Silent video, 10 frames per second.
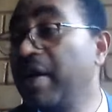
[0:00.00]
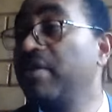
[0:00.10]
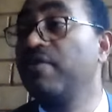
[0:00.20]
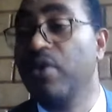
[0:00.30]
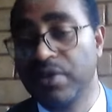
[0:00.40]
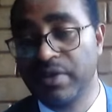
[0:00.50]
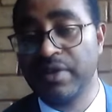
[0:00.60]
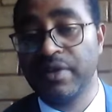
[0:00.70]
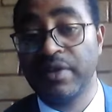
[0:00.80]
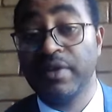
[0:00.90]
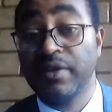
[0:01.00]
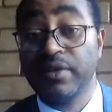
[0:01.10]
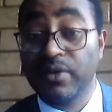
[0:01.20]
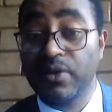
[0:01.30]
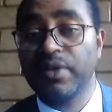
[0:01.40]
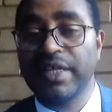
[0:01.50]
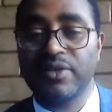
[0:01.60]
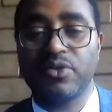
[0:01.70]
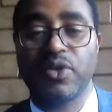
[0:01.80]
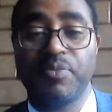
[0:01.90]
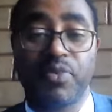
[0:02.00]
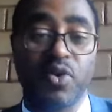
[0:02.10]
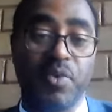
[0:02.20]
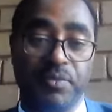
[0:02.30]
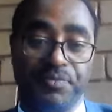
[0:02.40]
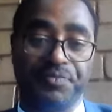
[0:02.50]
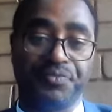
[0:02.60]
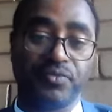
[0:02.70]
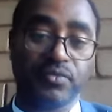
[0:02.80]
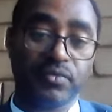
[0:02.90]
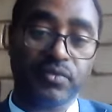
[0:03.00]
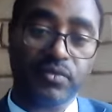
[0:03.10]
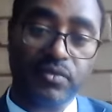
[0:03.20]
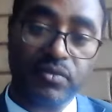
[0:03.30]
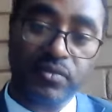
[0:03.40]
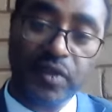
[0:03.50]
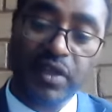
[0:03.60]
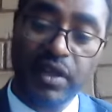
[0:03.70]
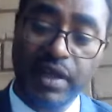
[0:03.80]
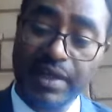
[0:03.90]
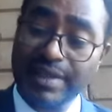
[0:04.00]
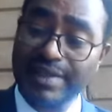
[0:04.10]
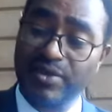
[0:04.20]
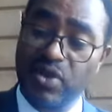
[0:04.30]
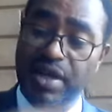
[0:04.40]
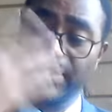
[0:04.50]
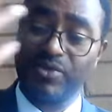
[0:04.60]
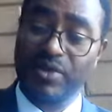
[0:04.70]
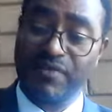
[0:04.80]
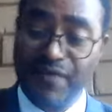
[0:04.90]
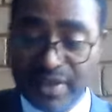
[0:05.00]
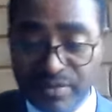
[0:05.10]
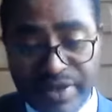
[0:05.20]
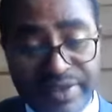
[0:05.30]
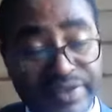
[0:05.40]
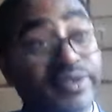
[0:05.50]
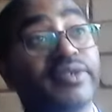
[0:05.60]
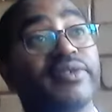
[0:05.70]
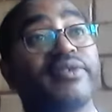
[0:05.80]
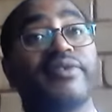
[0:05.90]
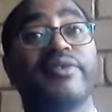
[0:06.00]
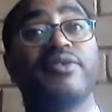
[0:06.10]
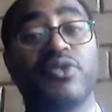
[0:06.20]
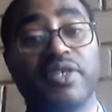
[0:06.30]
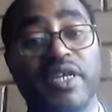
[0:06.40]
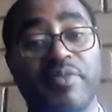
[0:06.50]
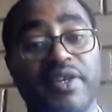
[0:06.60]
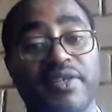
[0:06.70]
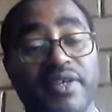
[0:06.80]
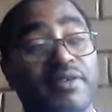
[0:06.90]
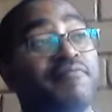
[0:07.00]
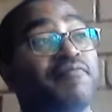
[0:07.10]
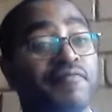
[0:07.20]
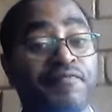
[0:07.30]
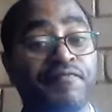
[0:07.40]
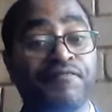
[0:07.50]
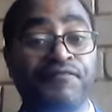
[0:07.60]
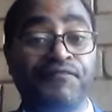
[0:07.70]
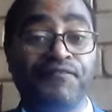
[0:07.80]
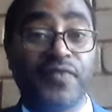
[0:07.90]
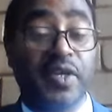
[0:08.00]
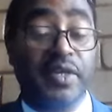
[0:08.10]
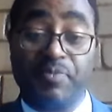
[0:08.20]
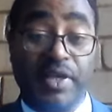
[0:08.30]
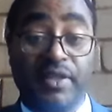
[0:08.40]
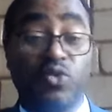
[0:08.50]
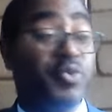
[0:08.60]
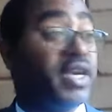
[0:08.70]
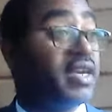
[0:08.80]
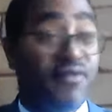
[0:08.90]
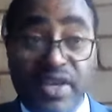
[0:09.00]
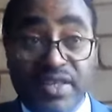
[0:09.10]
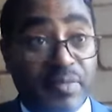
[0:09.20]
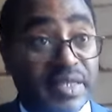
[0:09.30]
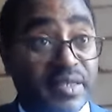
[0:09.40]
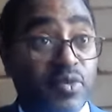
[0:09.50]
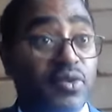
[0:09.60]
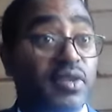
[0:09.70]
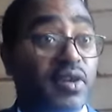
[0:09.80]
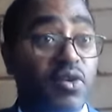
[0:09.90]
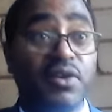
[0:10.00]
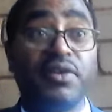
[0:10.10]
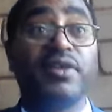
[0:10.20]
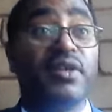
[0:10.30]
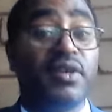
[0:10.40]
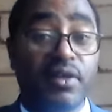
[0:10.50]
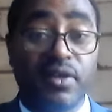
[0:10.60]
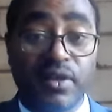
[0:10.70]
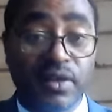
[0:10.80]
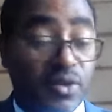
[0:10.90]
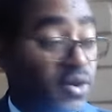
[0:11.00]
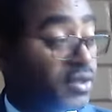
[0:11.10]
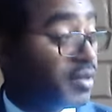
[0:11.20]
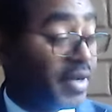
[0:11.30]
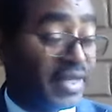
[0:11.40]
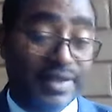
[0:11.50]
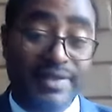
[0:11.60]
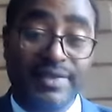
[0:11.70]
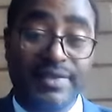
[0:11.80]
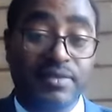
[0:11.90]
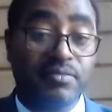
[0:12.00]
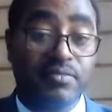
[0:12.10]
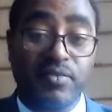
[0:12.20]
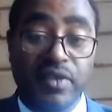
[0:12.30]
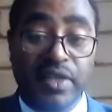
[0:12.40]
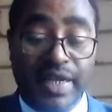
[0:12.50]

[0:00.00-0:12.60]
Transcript: kind of loss. So that's also a problem. Uh, risks connected with investment decisions. Insurance companies are expected to make investments because they hold uh, long-term assets in their